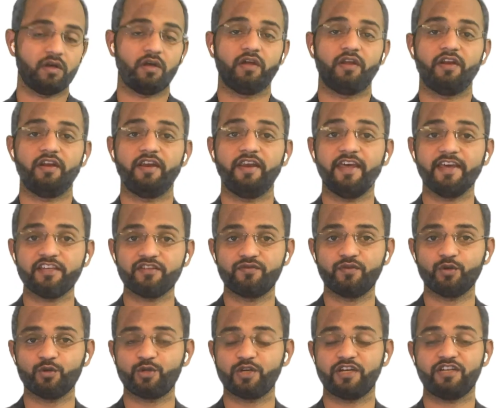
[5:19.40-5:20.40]
Next
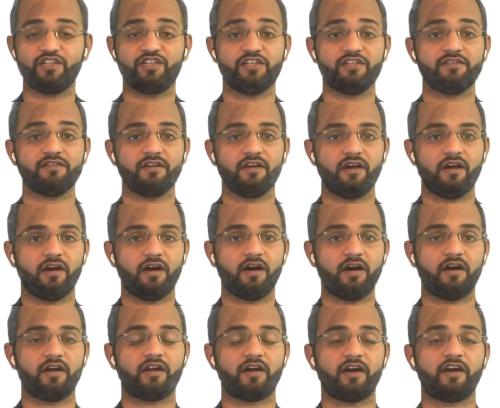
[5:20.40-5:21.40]
few changes
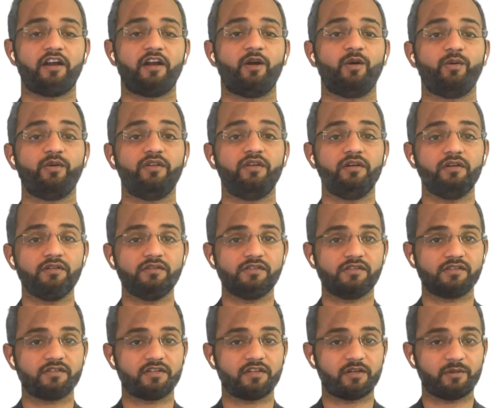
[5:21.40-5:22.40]
are around the
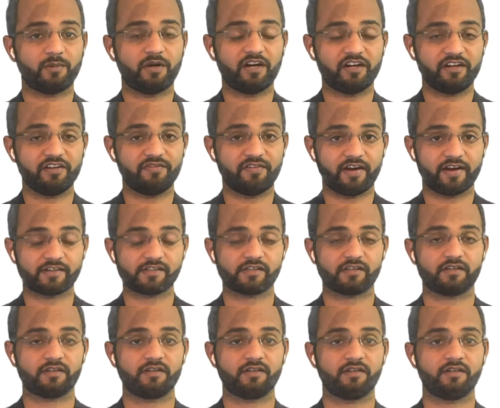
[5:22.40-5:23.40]
Scrum
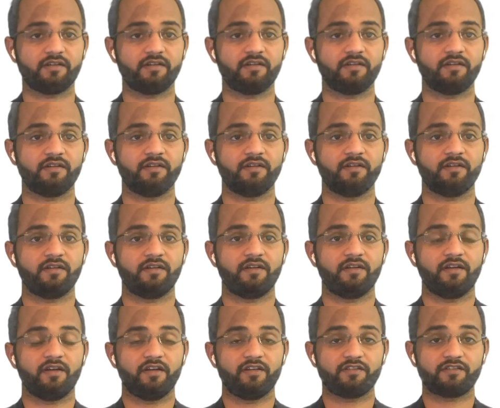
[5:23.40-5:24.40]
Artifacts.
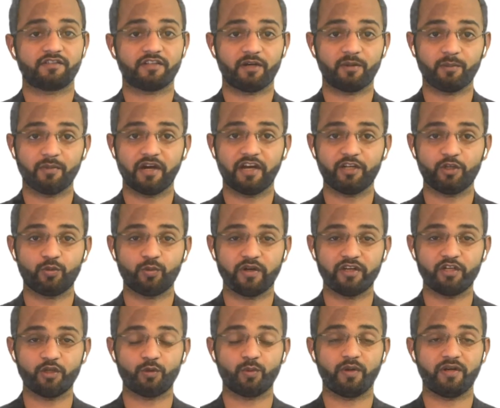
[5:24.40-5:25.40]
Scrum Guide
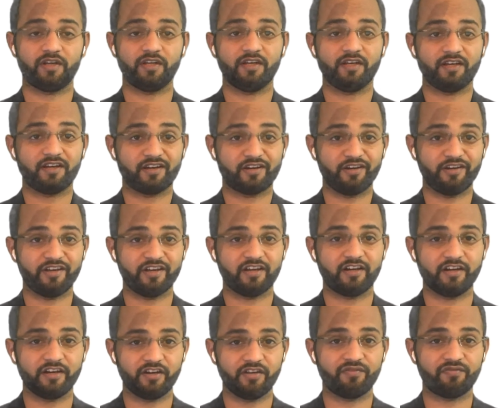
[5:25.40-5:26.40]
2020
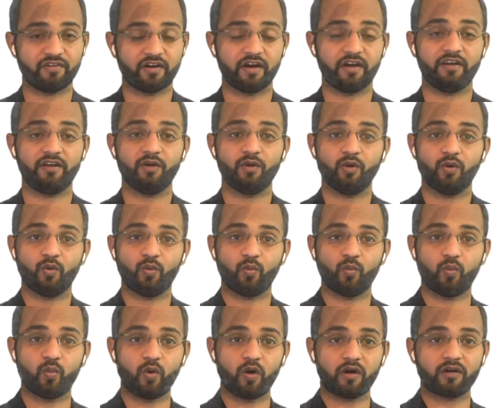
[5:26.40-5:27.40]
clearly defined
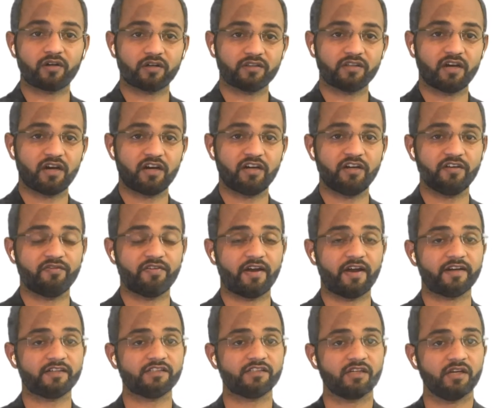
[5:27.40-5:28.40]
what are the
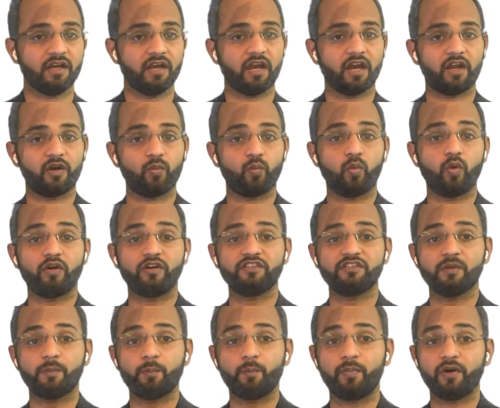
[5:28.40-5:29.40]
artifacts and what is
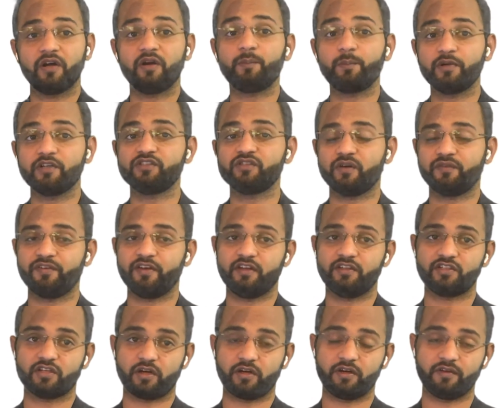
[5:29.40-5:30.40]
the purpose of
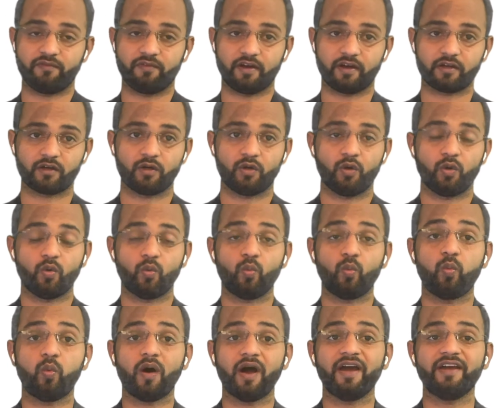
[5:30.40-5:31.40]
each artifact,
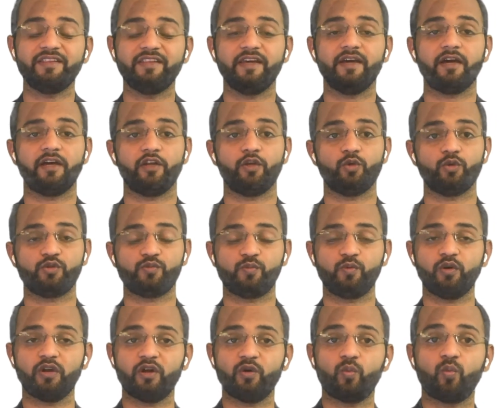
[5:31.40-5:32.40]
why they are
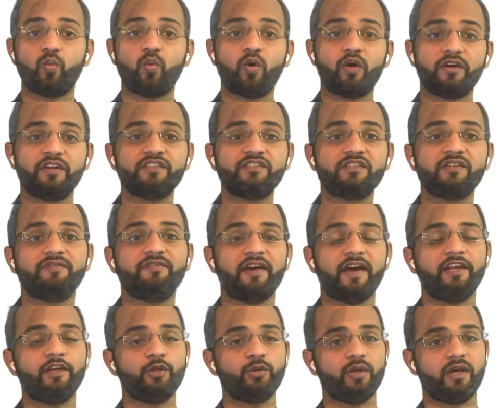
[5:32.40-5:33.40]
useful and what is the
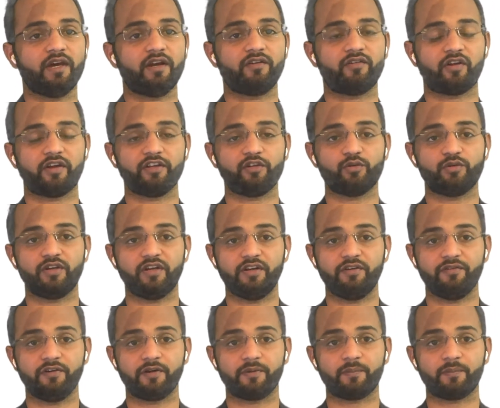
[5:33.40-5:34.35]
value they are trying to deliver.